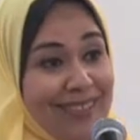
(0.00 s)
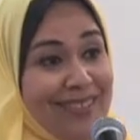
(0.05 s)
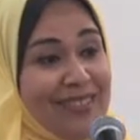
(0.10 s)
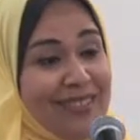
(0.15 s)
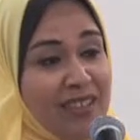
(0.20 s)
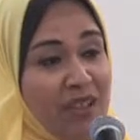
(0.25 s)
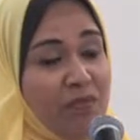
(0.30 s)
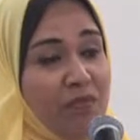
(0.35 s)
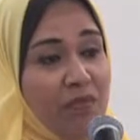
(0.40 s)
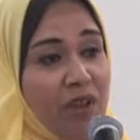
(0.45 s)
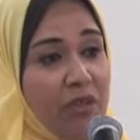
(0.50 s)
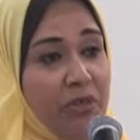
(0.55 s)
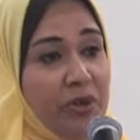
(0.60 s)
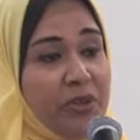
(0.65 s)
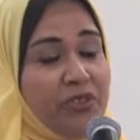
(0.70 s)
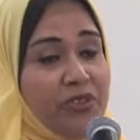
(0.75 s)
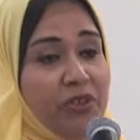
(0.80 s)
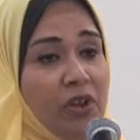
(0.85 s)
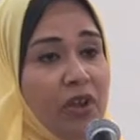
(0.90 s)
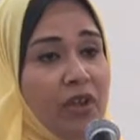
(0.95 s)
in some other
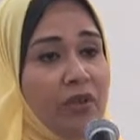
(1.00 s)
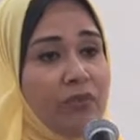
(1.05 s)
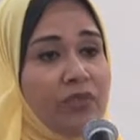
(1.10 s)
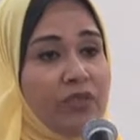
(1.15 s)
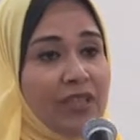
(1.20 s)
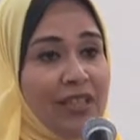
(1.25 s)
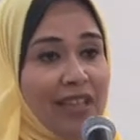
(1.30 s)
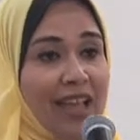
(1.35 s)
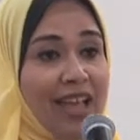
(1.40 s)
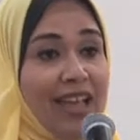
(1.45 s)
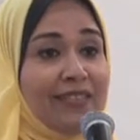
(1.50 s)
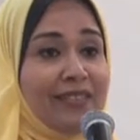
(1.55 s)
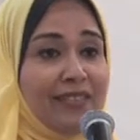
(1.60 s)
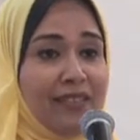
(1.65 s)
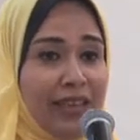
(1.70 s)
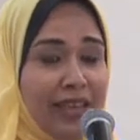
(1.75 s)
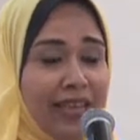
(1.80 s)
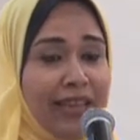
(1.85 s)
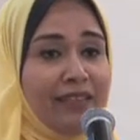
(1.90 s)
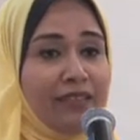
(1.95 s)
times it has a
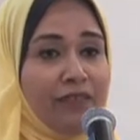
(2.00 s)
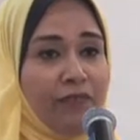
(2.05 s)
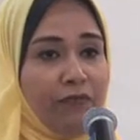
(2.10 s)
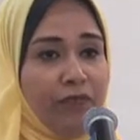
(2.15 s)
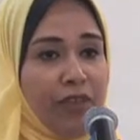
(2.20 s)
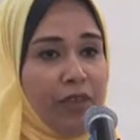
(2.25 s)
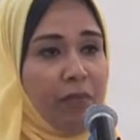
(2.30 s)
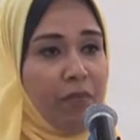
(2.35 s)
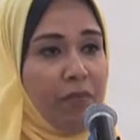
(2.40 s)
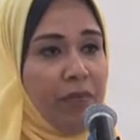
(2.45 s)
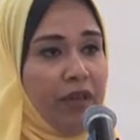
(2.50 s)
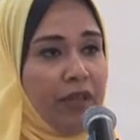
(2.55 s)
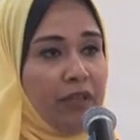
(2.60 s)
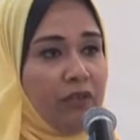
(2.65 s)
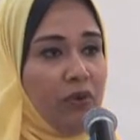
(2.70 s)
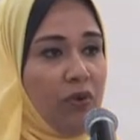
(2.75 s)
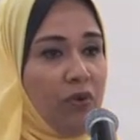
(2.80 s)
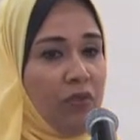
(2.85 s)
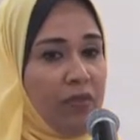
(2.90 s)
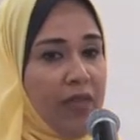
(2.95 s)
negative
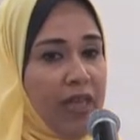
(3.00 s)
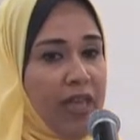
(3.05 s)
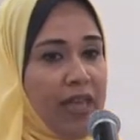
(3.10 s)
impact on the